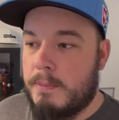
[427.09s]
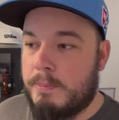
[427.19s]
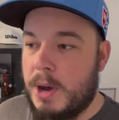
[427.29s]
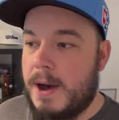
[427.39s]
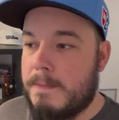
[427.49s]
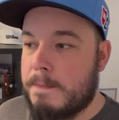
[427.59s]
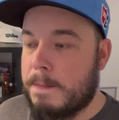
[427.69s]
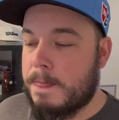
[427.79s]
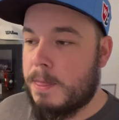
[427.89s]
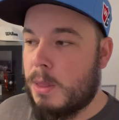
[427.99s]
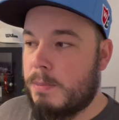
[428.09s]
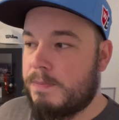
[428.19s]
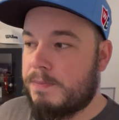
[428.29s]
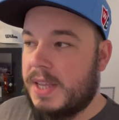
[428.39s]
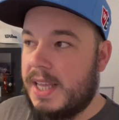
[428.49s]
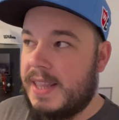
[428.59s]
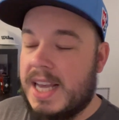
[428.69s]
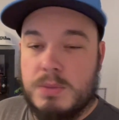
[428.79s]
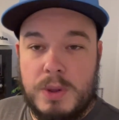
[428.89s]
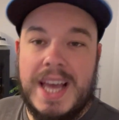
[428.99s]
but
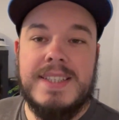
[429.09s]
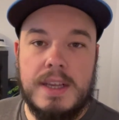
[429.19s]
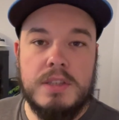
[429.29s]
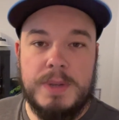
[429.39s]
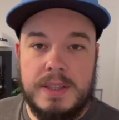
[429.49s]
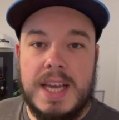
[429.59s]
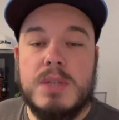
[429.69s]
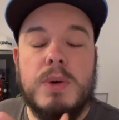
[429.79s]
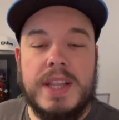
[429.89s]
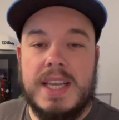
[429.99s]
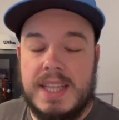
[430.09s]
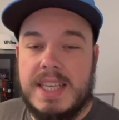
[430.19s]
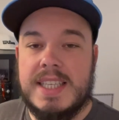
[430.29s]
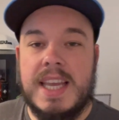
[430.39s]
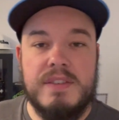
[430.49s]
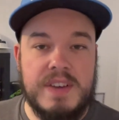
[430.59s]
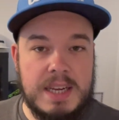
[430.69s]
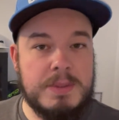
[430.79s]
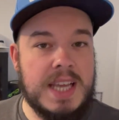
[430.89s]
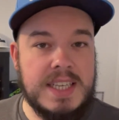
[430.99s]
that's what that tells me. That's kind of
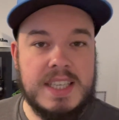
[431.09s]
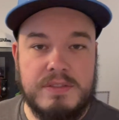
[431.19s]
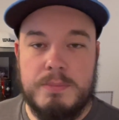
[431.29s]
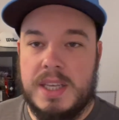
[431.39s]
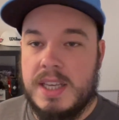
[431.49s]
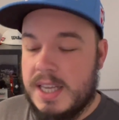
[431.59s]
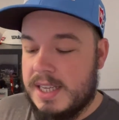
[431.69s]
vibes that's given me.